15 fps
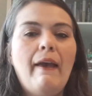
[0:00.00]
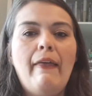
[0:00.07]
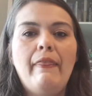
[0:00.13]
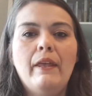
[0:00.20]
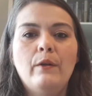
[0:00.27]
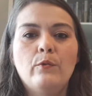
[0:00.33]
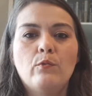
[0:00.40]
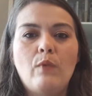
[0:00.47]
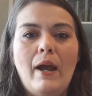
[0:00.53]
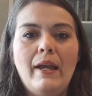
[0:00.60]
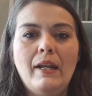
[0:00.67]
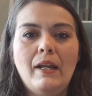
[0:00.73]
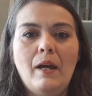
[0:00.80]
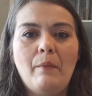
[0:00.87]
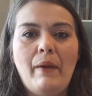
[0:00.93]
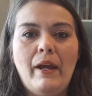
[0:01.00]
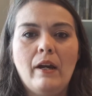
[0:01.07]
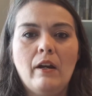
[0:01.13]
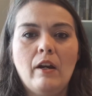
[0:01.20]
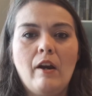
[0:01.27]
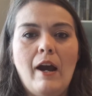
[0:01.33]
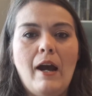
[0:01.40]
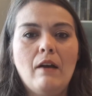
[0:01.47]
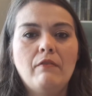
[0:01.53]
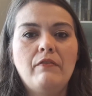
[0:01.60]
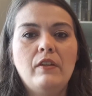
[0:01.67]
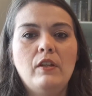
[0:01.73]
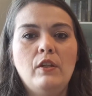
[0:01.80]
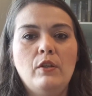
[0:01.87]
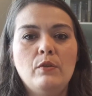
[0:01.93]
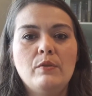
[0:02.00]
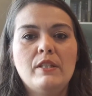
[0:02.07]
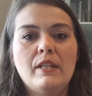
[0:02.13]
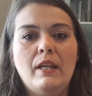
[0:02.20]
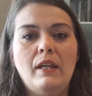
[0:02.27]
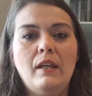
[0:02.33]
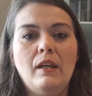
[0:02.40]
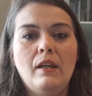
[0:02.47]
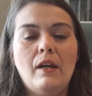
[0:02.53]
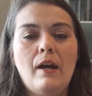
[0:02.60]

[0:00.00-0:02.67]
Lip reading: and then write a paragraph using